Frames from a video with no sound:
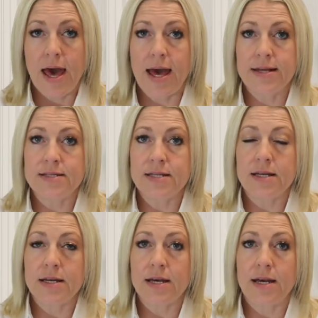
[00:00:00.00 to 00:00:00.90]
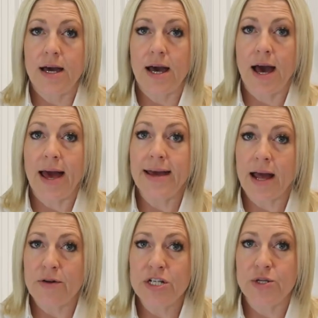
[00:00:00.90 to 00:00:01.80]
And I
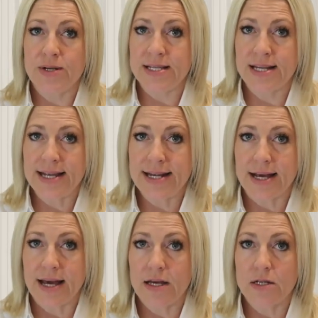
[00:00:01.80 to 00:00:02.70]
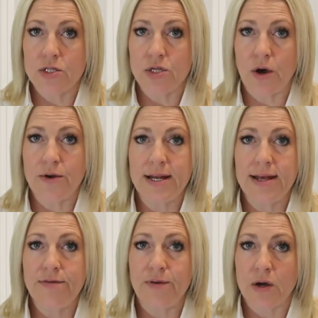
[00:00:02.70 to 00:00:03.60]
encourage you as a leader to
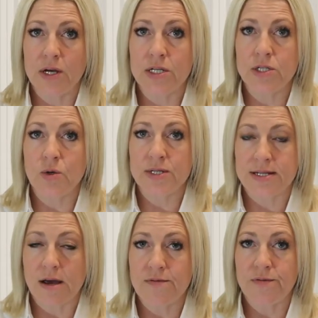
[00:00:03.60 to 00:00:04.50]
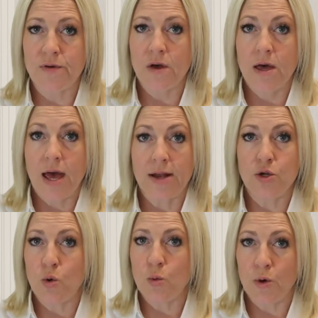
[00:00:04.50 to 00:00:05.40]
only focus your stuff and
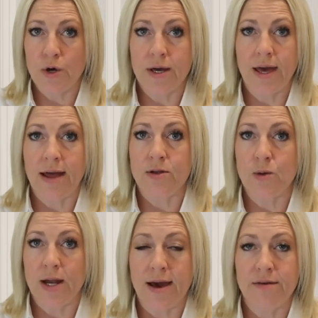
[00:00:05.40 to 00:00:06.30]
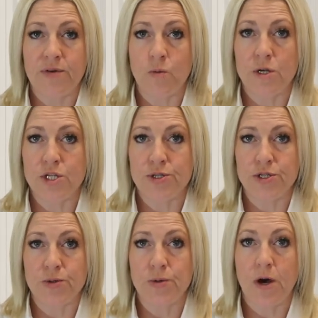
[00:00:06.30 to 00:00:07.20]
your work and your life and what you
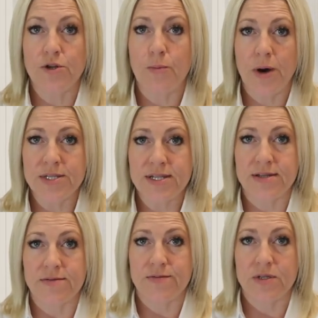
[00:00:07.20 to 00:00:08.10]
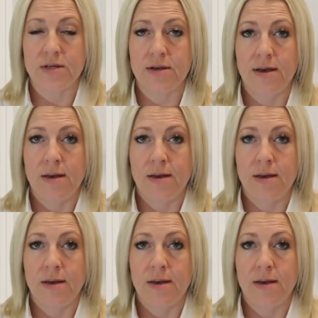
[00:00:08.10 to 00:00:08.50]
do on your positives.